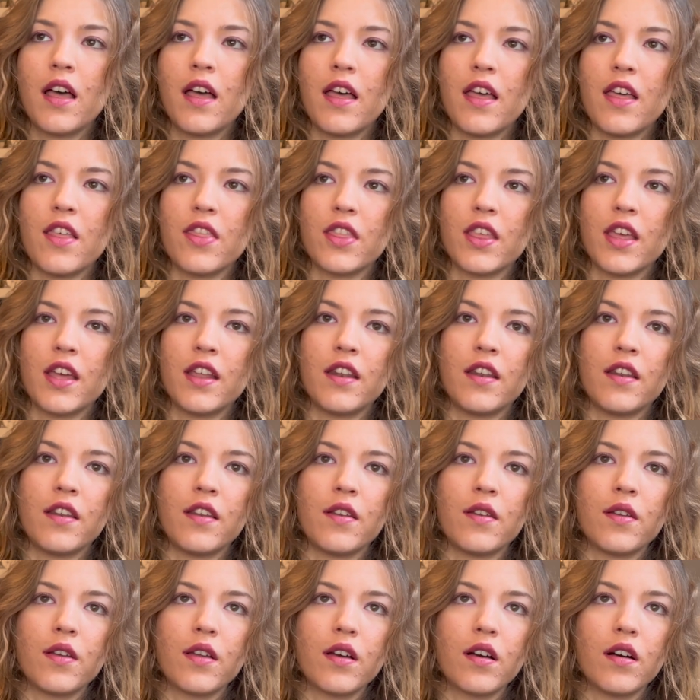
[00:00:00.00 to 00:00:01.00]
And
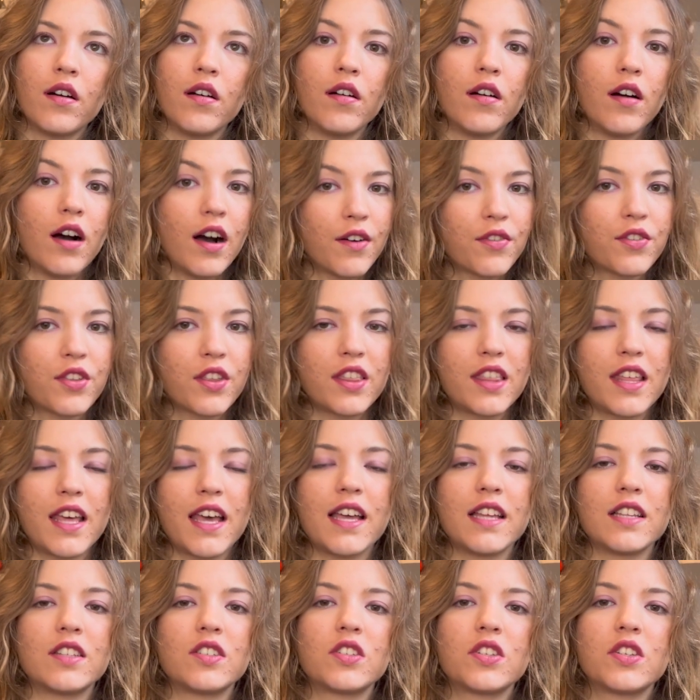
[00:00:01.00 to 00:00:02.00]
then after
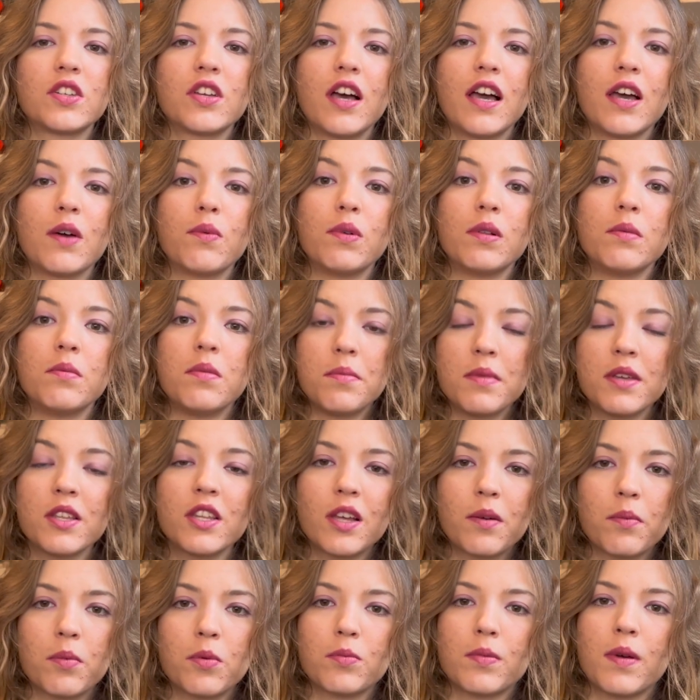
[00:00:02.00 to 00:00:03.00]
that, I will be meeting
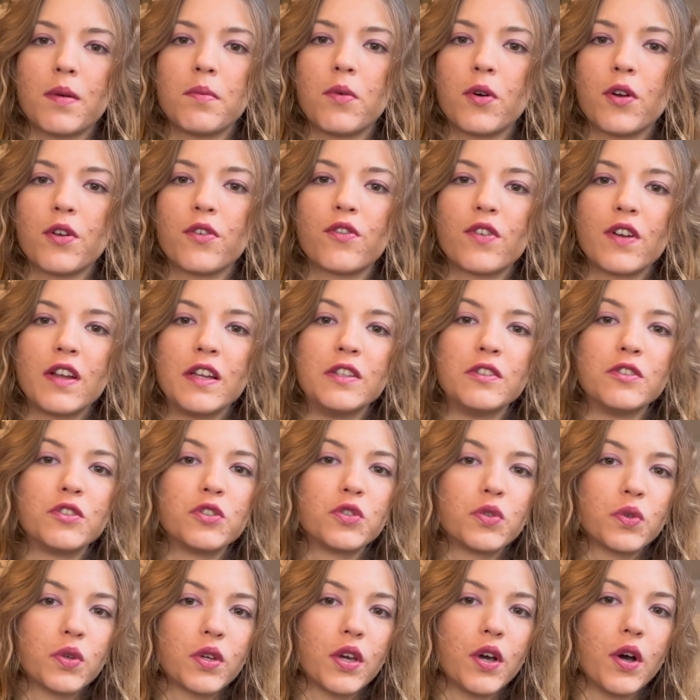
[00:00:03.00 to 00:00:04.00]
up with my boyfriend
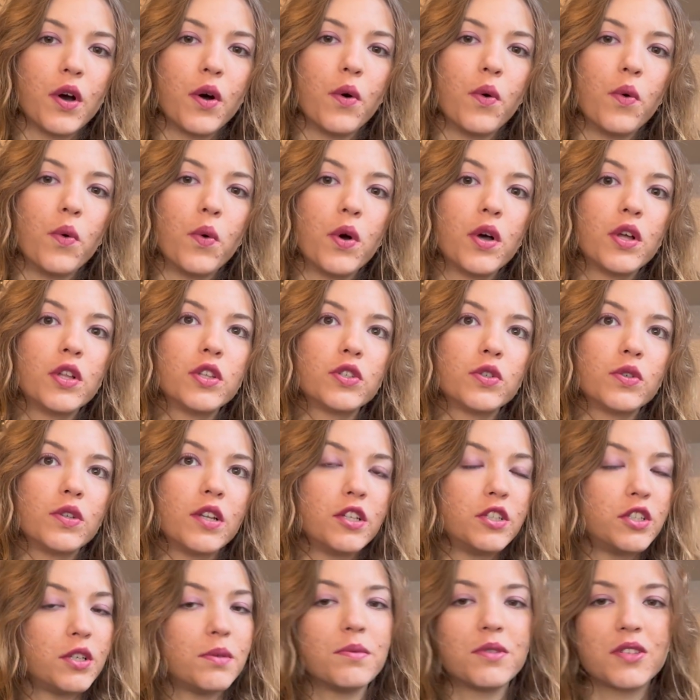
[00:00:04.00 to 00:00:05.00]
to go to the
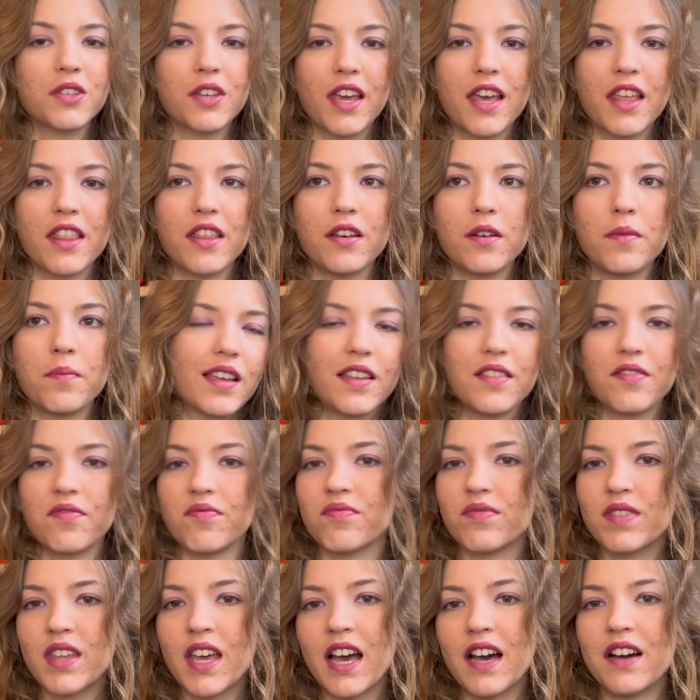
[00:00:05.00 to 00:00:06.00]
gym together.
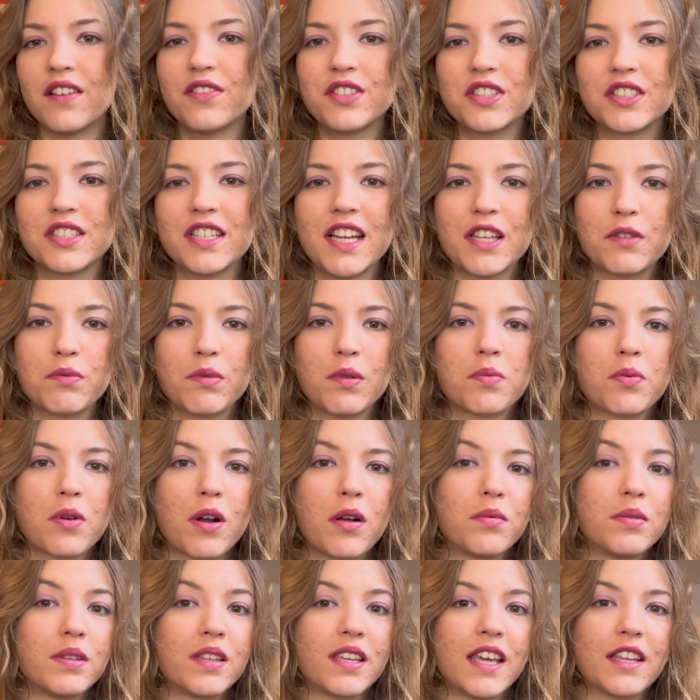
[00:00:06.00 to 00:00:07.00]
And yeah, after that, we'll
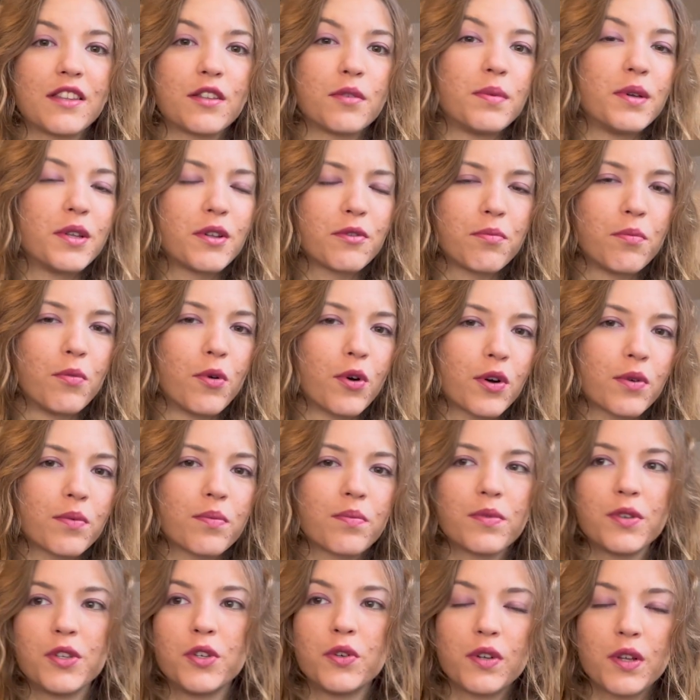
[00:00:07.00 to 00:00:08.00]
probably get a bit more
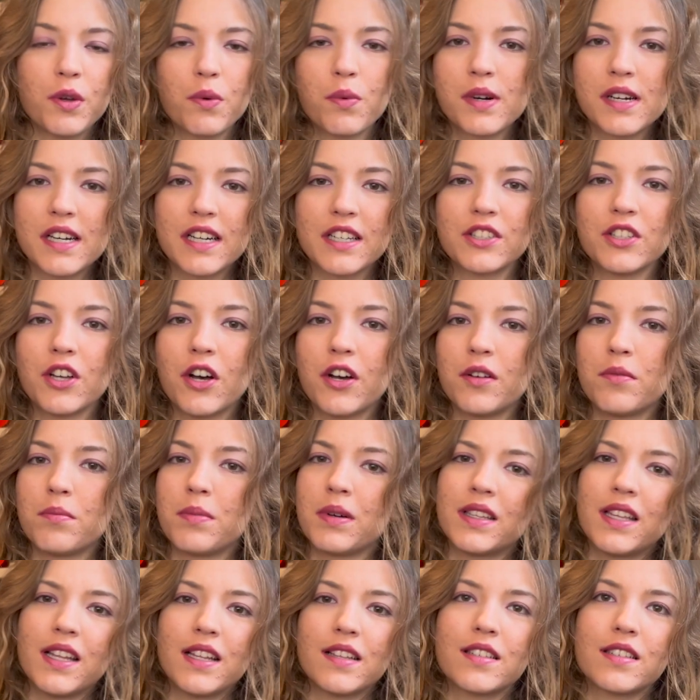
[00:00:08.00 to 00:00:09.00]
uni work done,
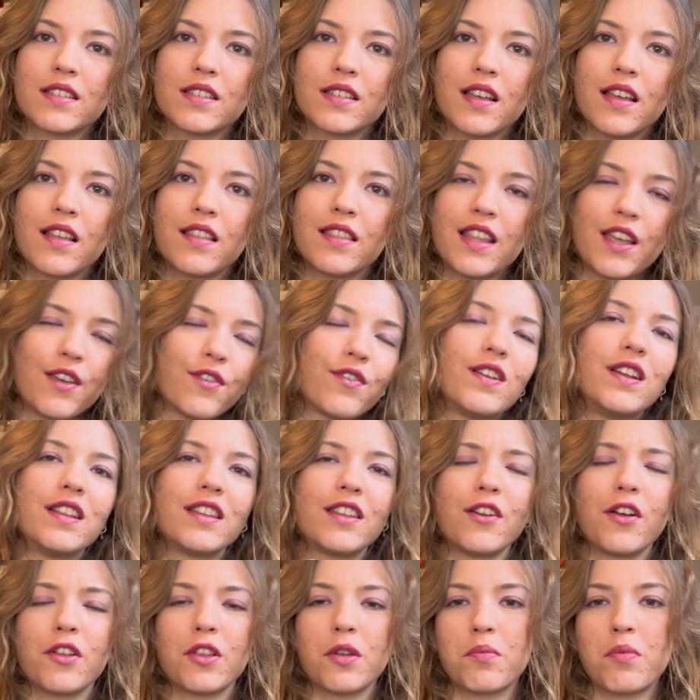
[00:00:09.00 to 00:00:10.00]
but that's definitely
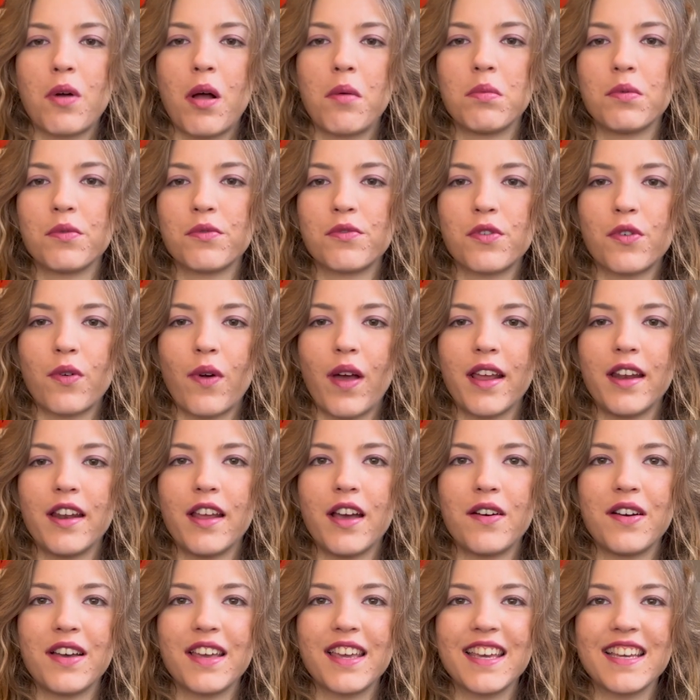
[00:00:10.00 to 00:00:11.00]
not a problem for right
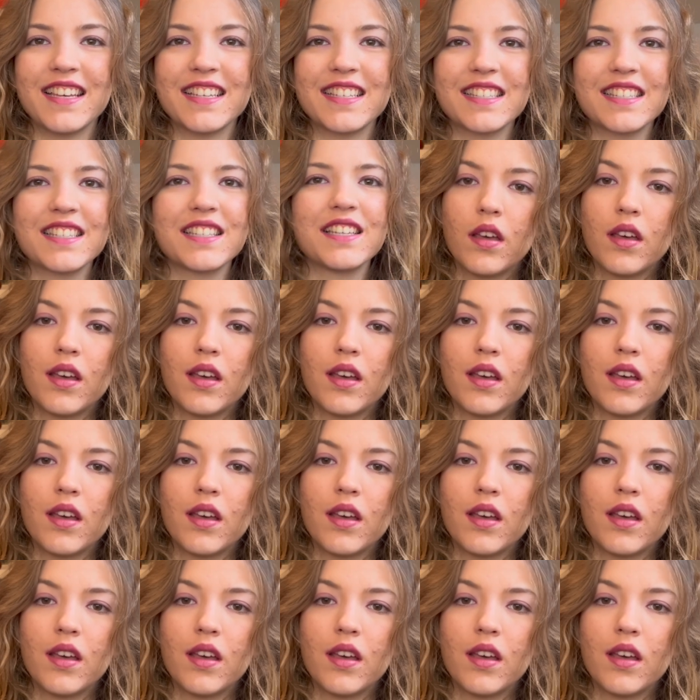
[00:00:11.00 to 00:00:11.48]
now, I guess.